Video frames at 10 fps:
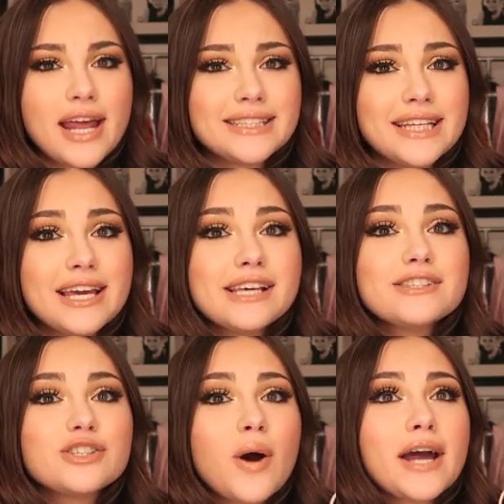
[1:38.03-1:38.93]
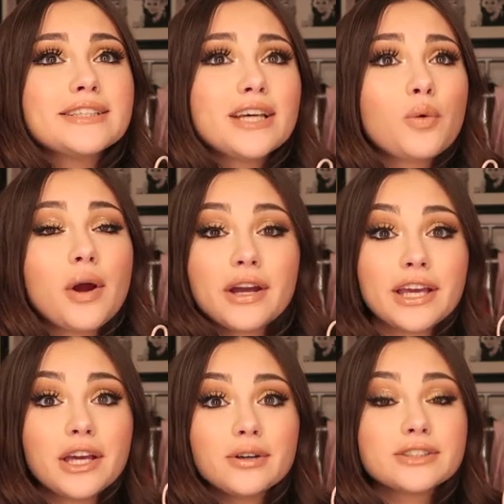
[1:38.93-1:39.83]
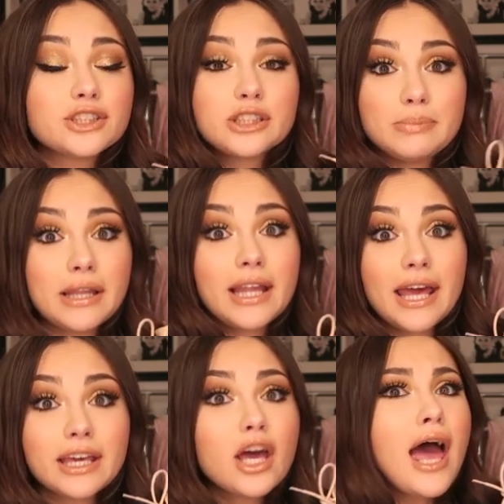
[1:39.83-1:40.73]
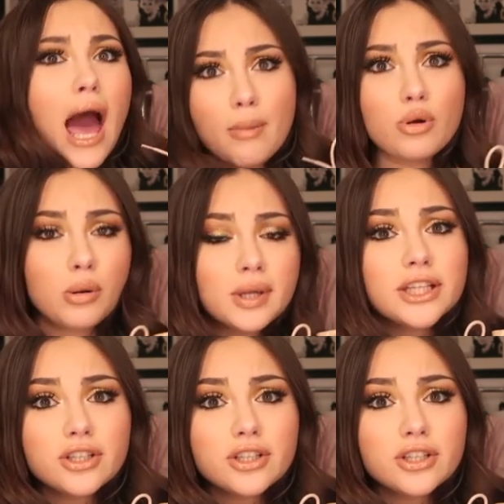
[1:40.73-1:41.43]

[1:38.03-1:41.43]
as it is, so I just like wearing heels and just being like abnormally